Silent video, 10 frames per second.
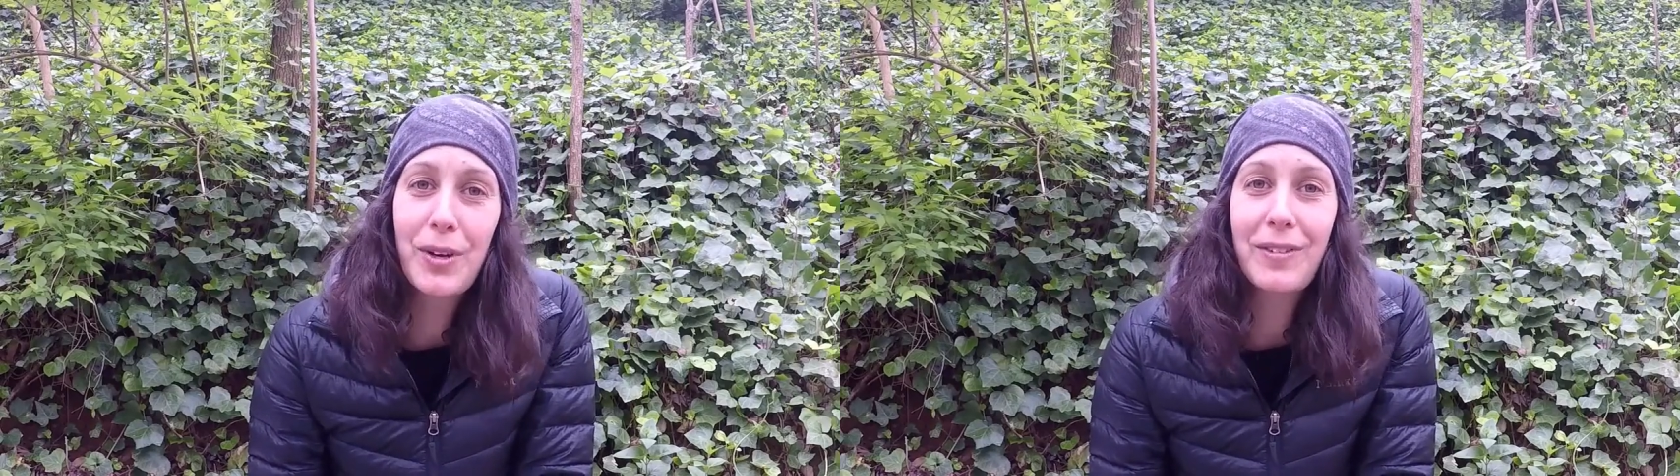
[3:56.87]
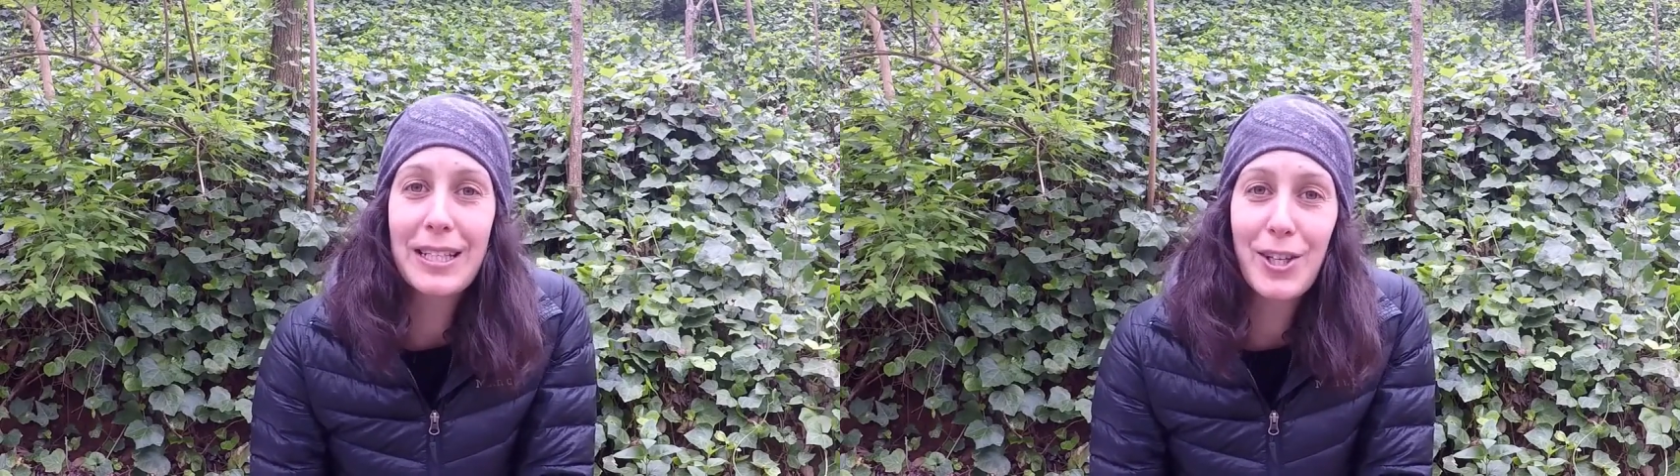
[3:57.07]

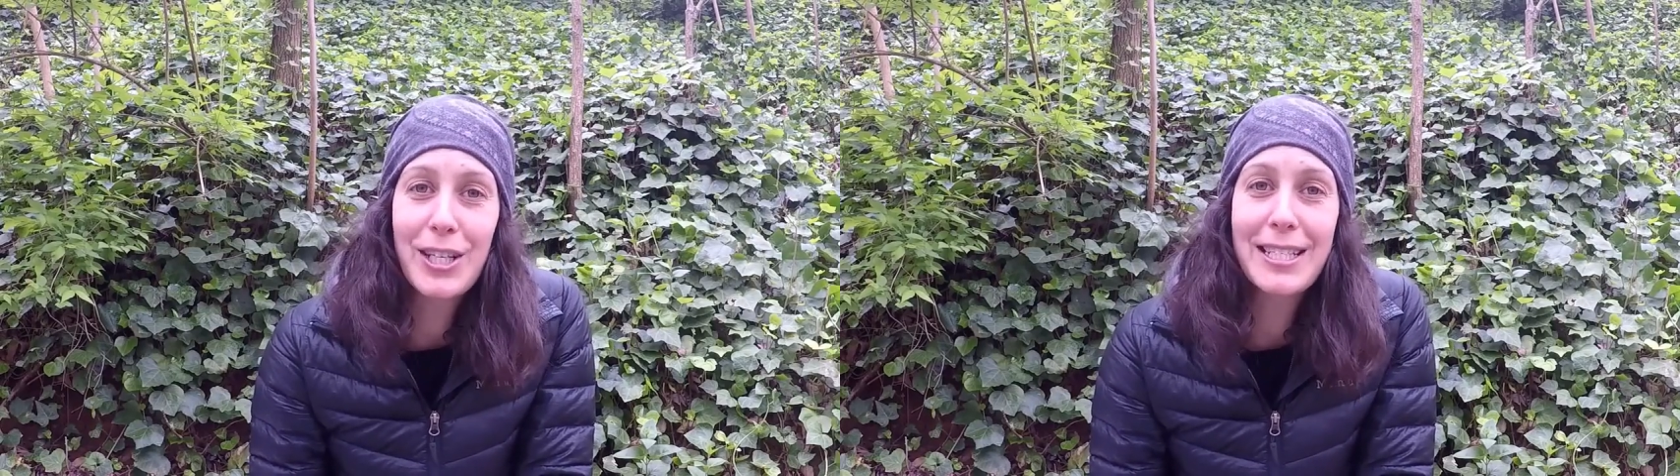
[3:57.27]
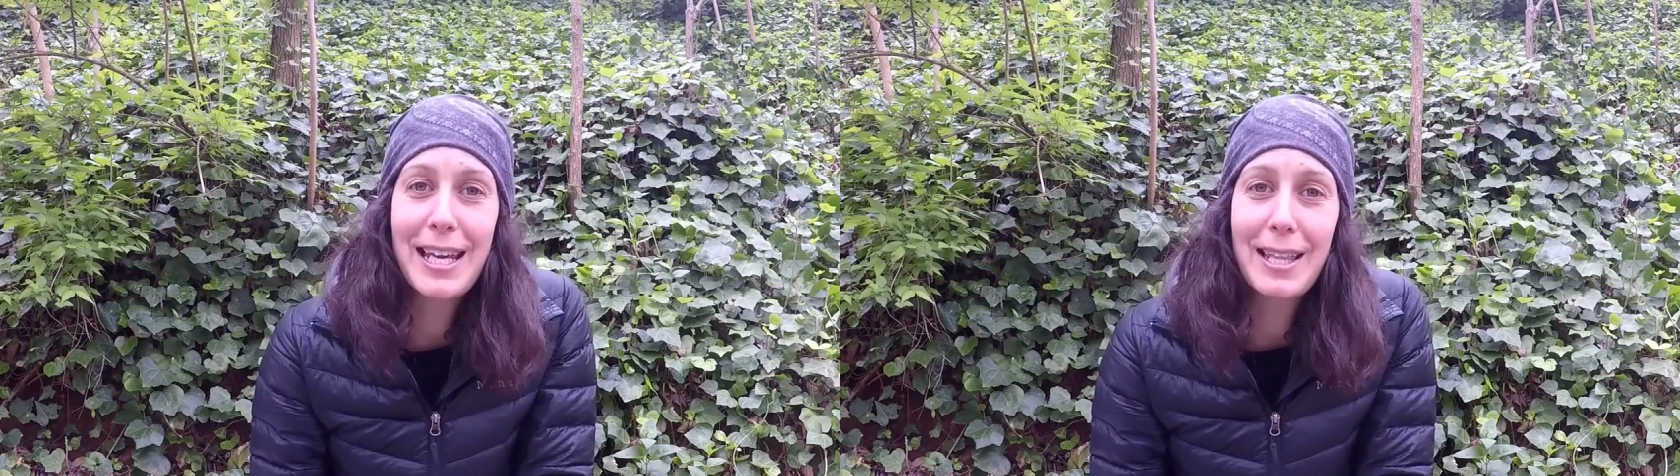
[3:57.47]
privies
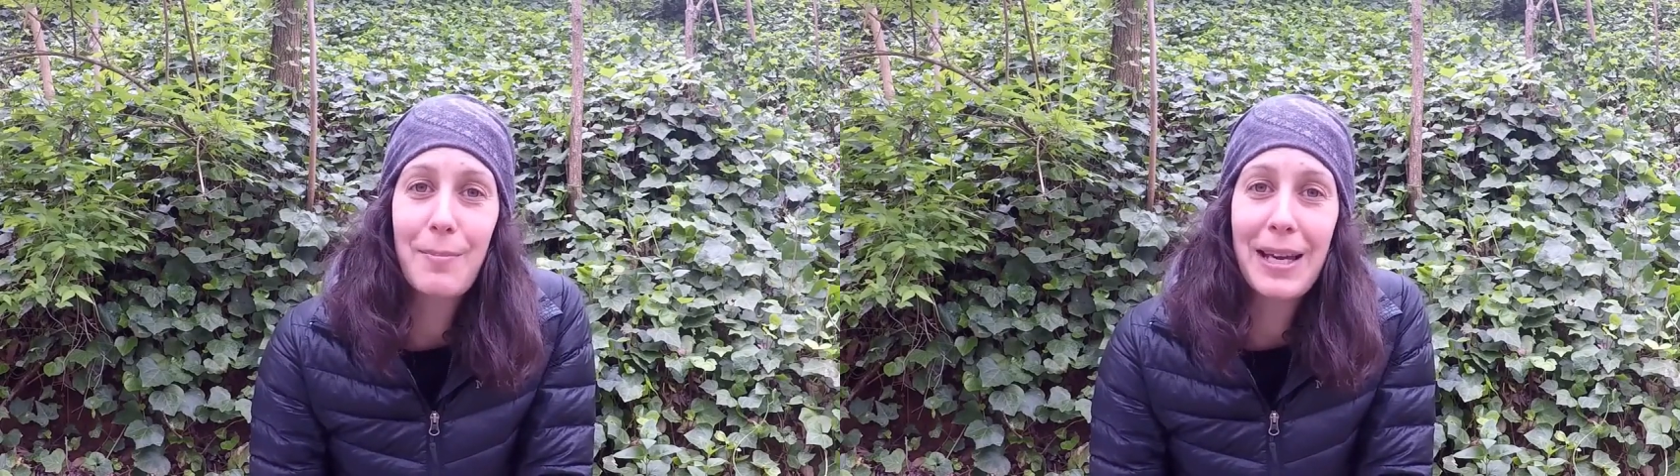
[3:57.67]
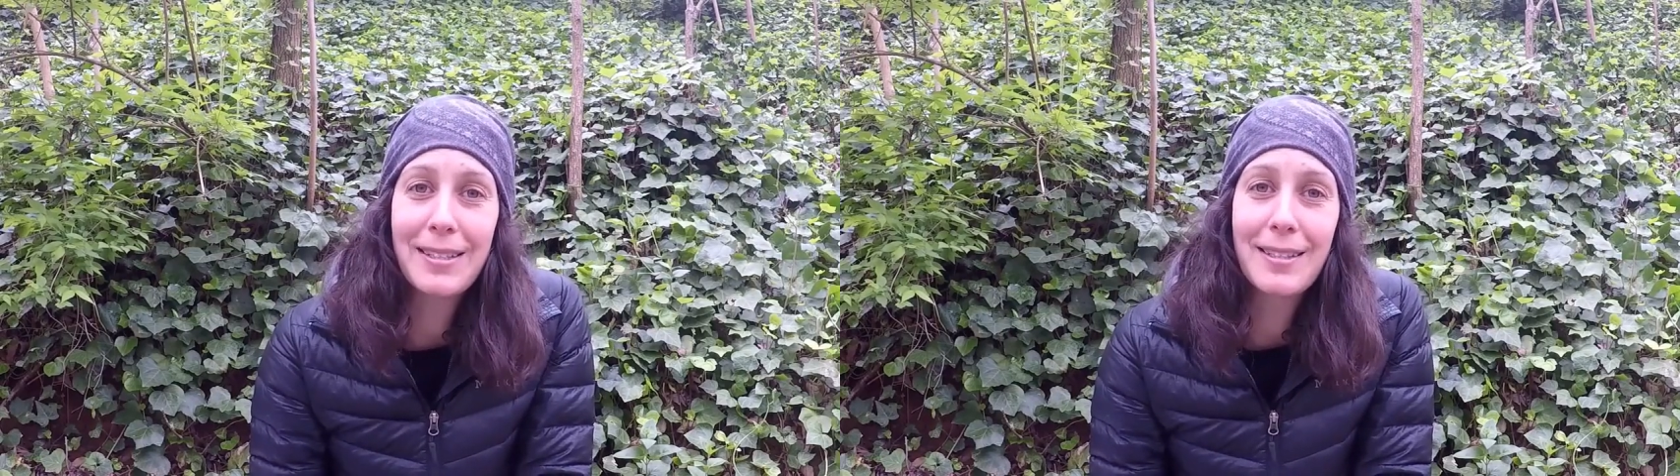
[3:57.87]
on a
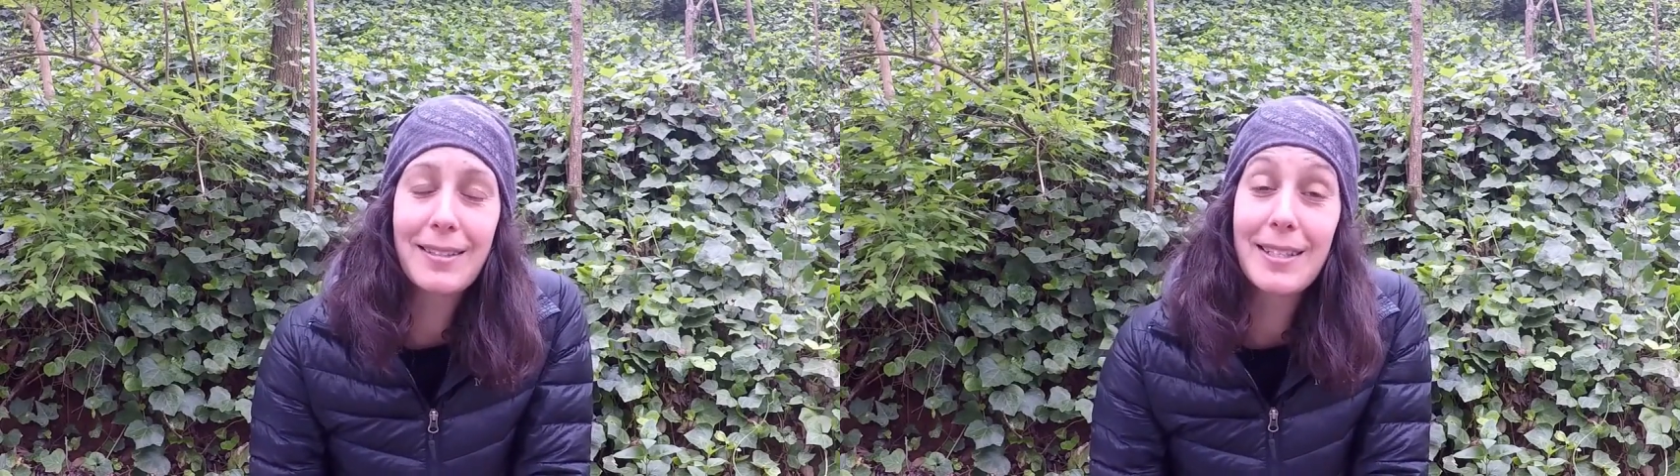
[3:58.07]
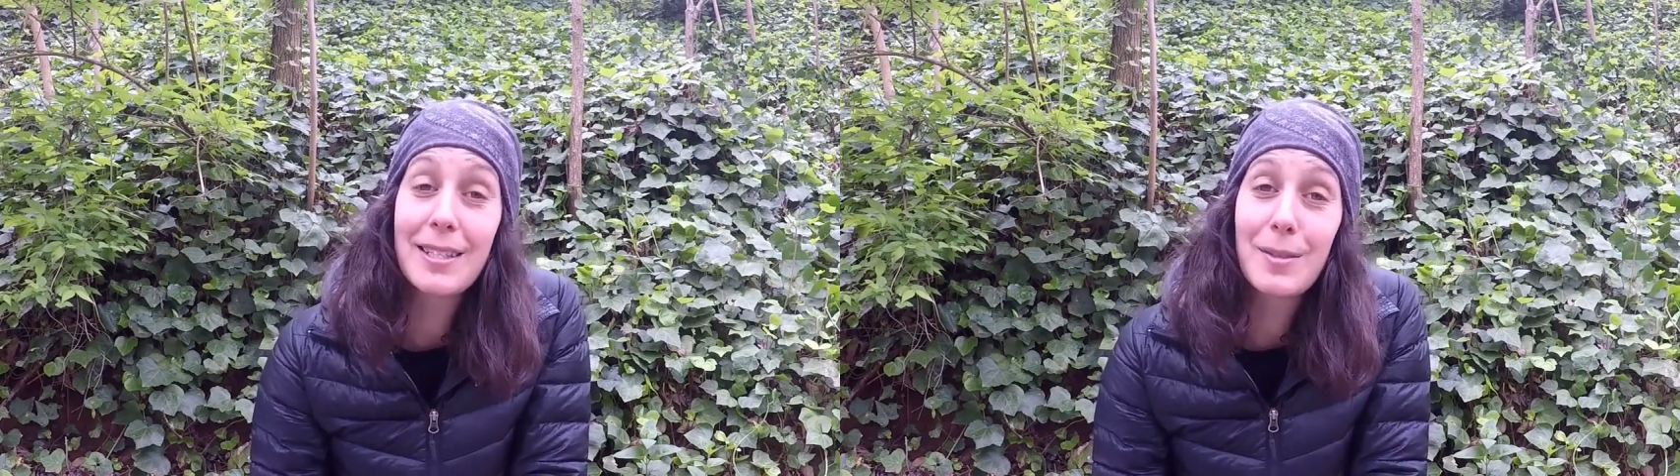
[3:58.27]
daily basis,